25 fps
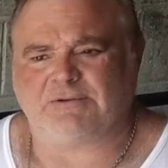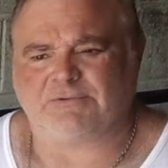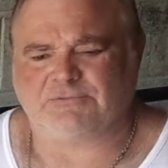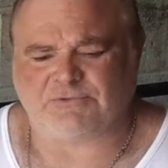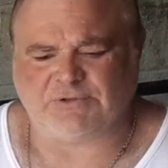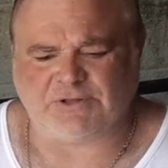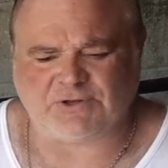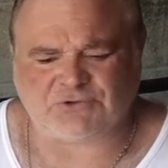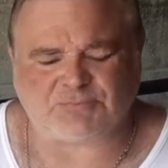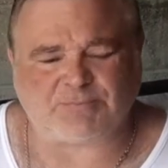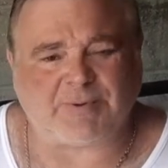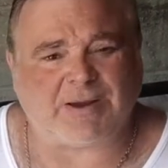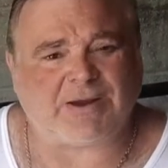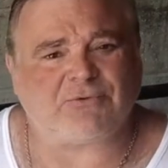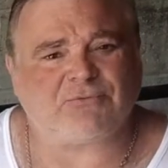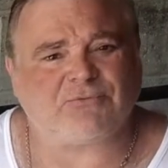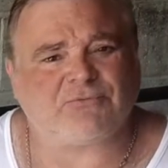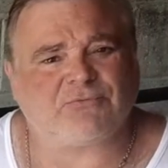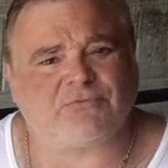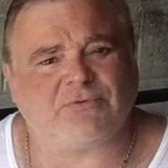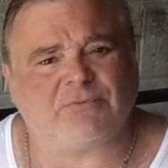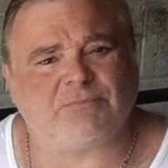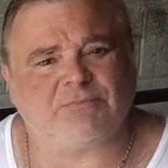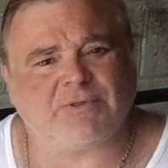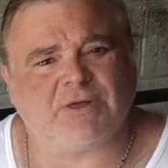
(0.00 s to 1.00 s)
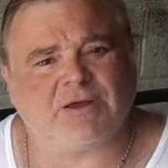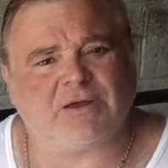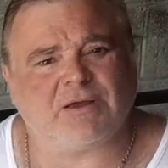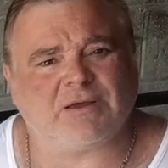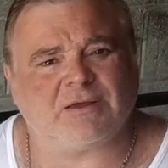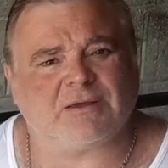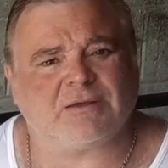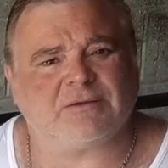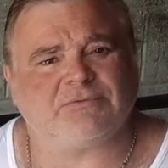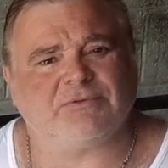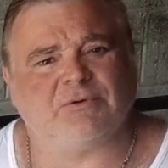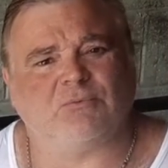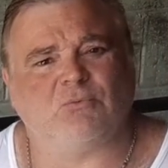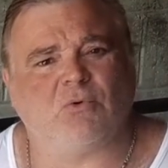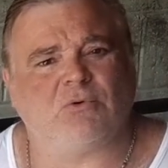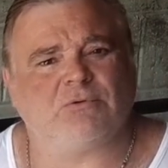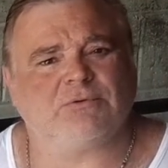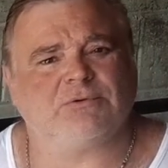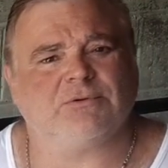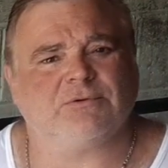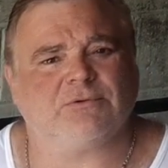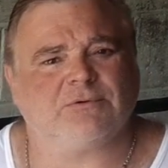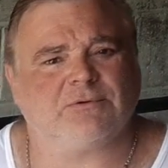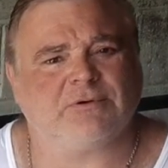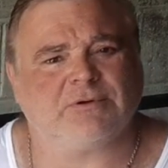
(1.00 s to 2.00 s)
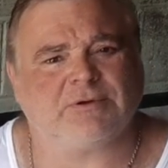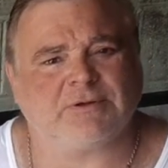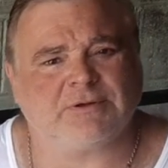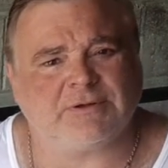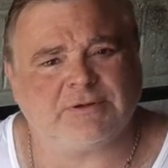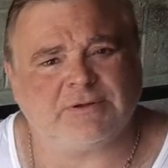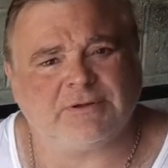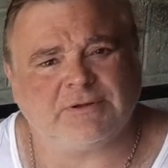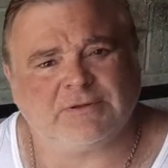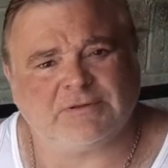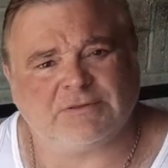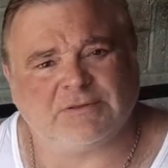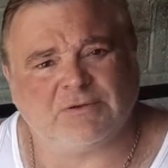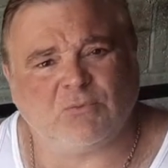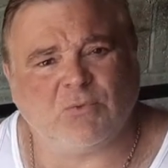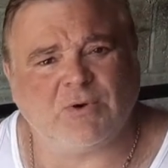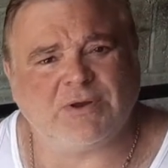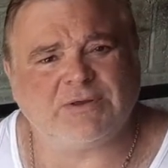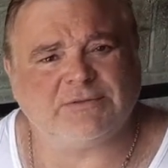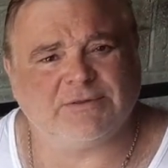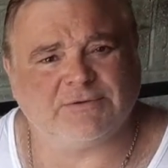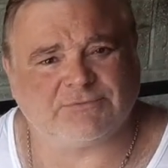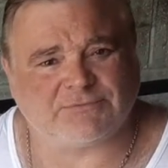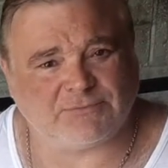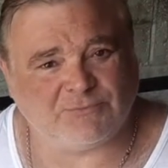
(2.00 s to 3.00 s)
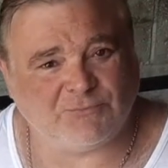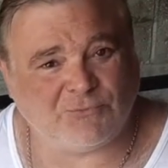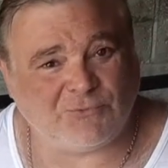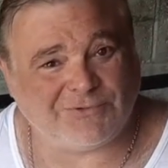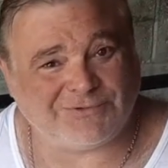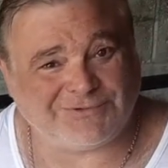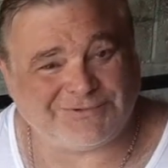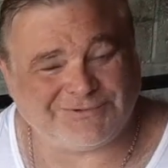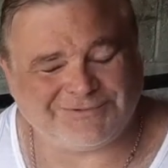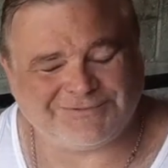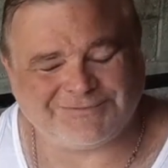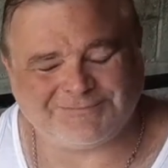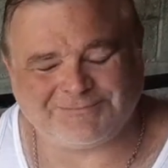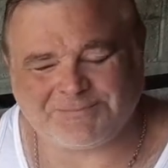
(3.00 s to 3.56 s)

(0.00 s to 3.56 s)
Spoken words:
Sledgemaster from the Warrior, the Weightlifting Warrior.